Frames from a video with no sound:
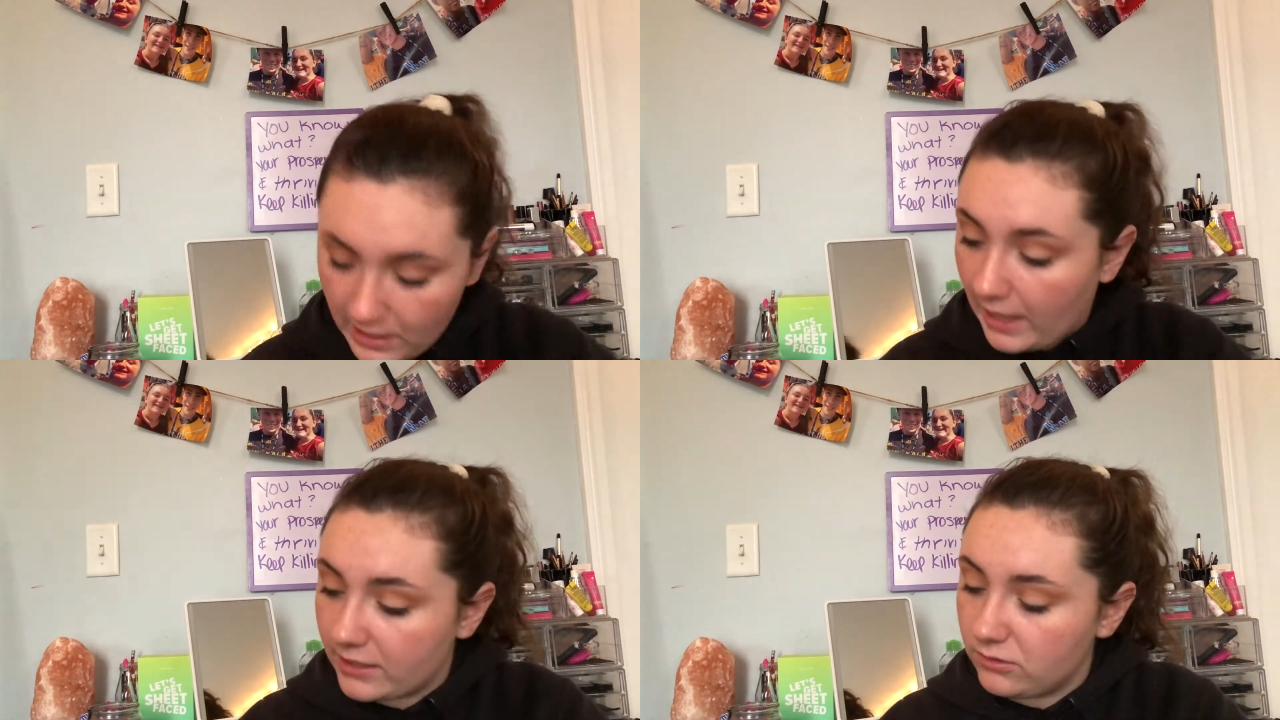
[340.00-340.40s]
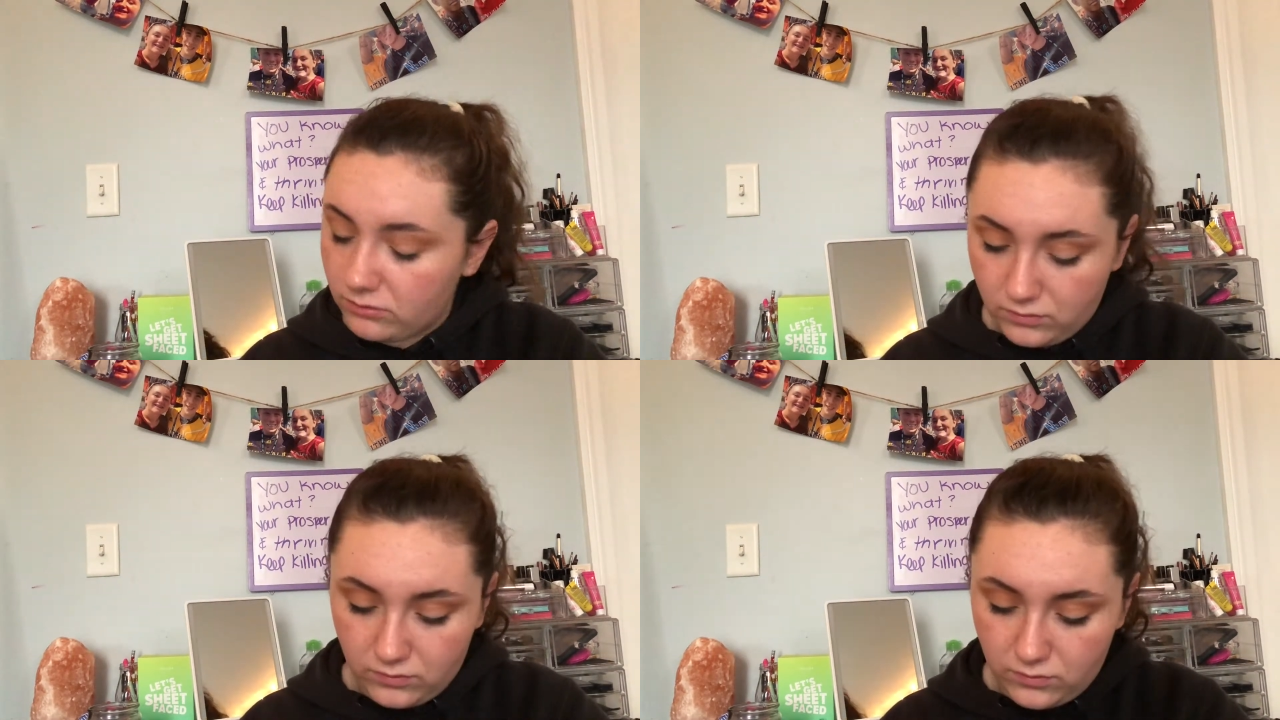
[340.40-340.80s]
I
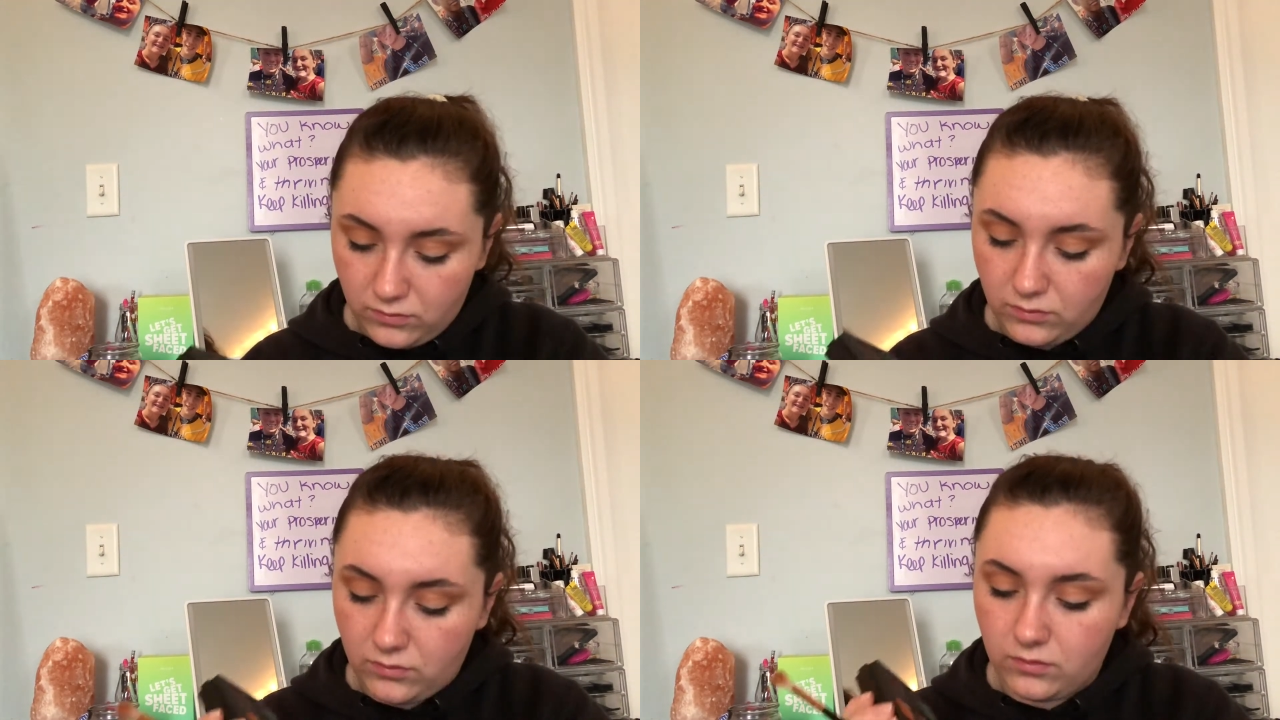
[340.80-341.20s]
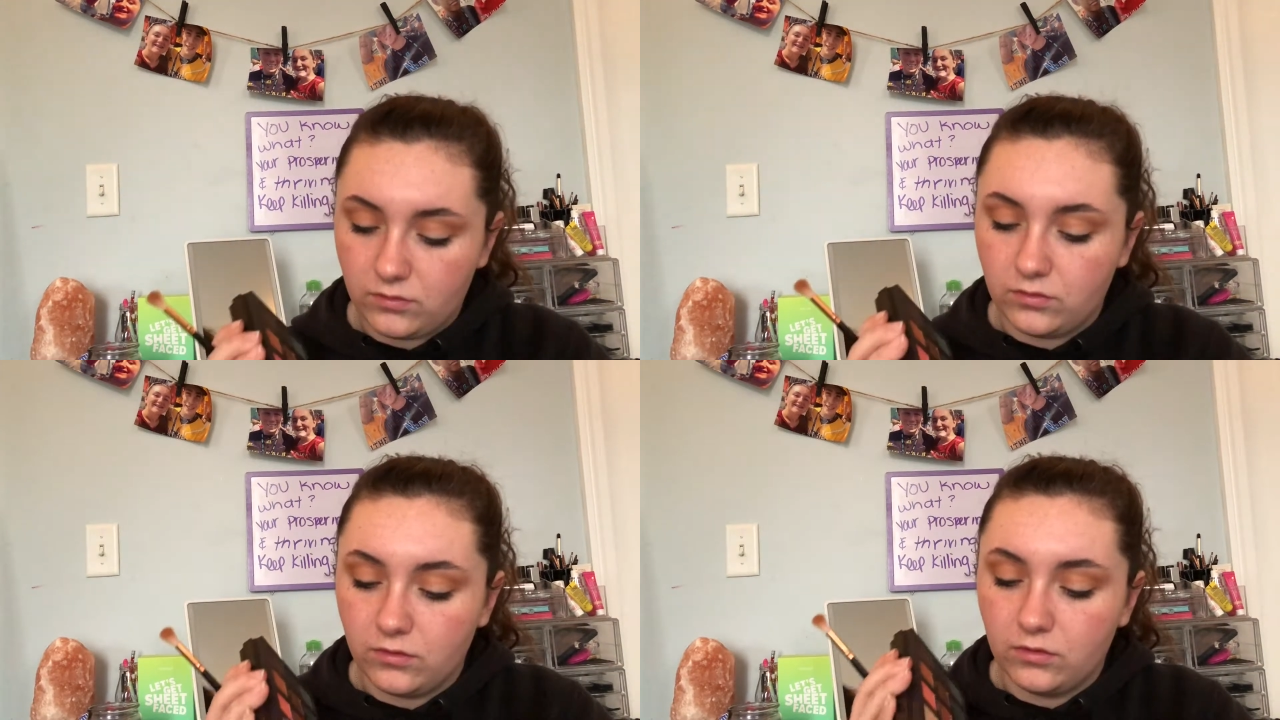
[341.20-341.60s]
don't
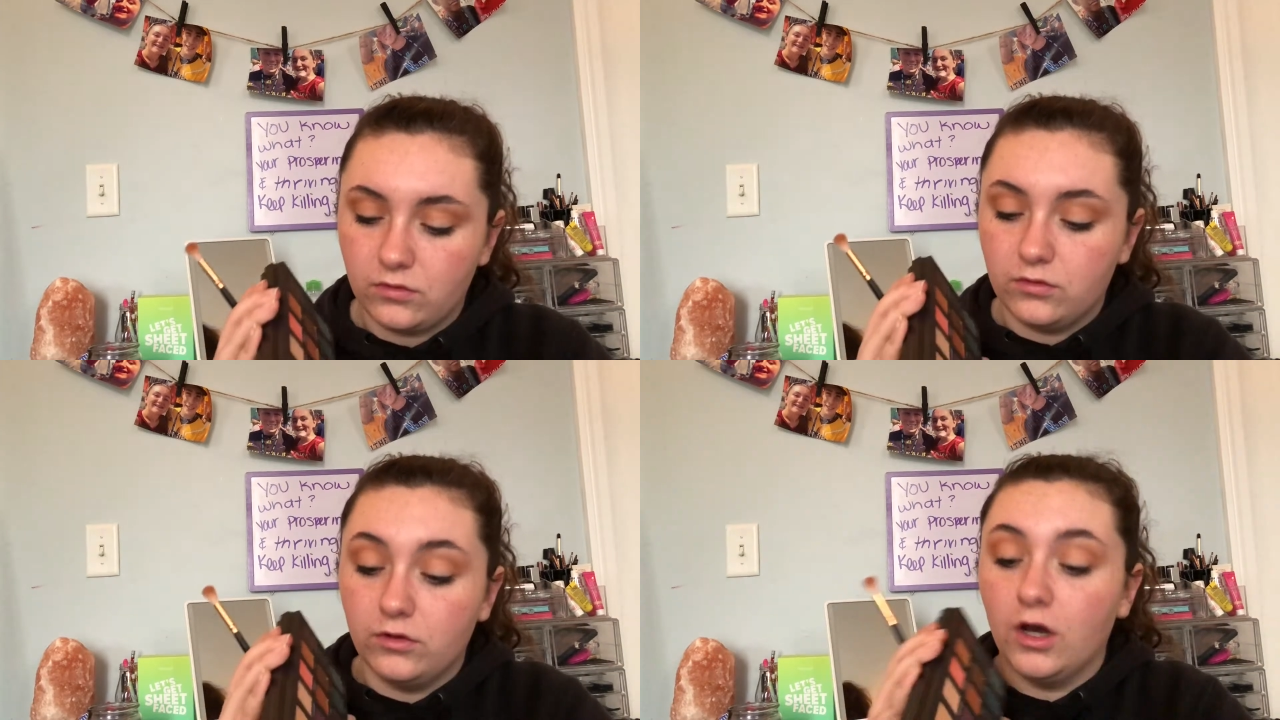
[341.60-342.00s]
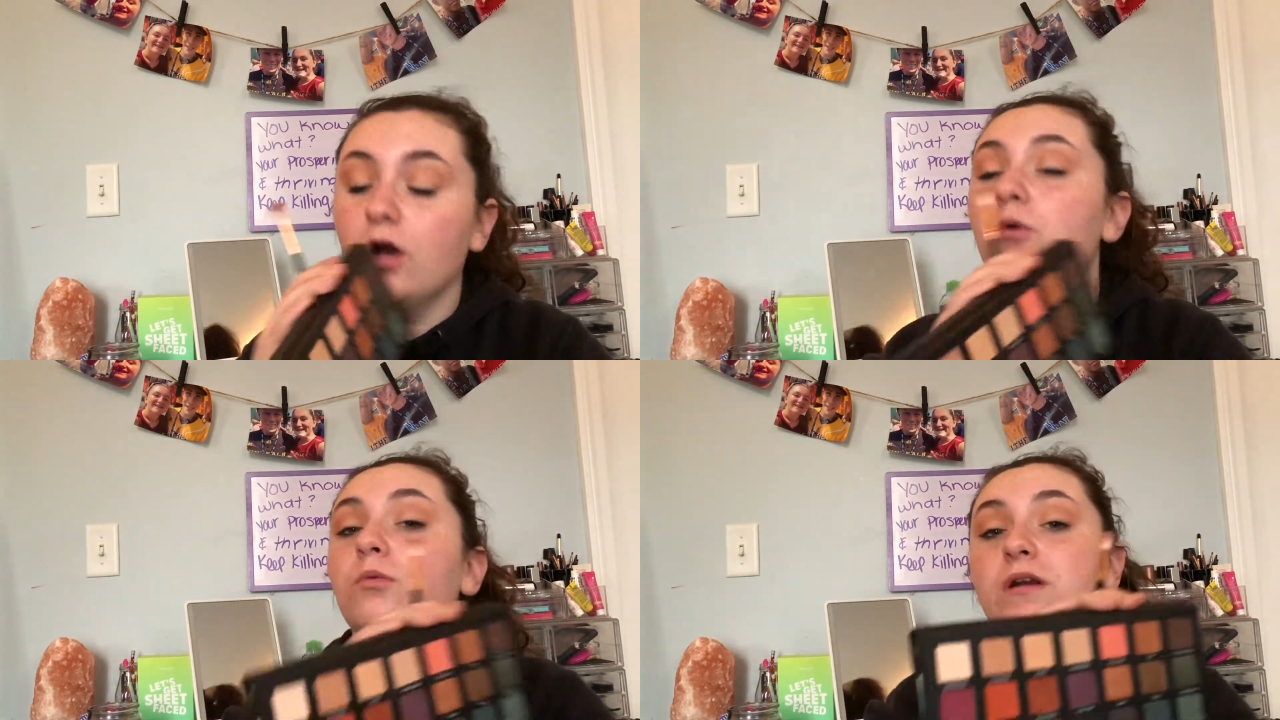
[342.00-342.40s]

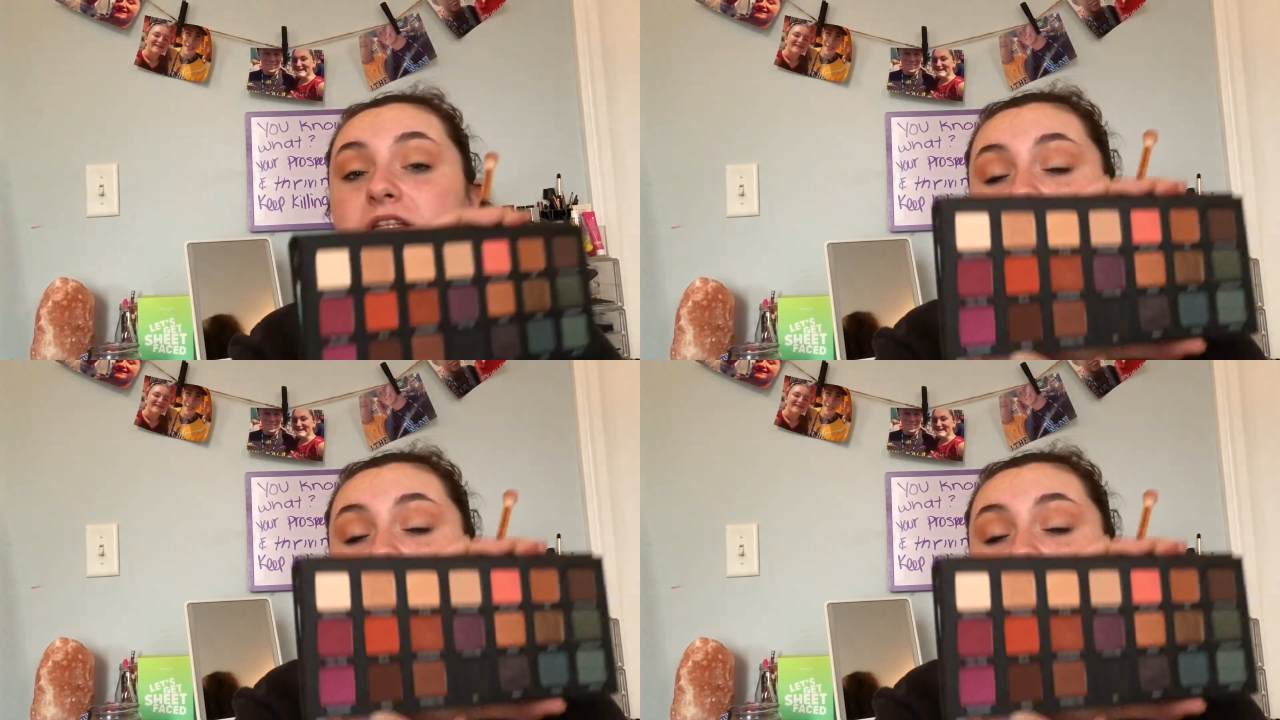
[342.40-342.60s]
know what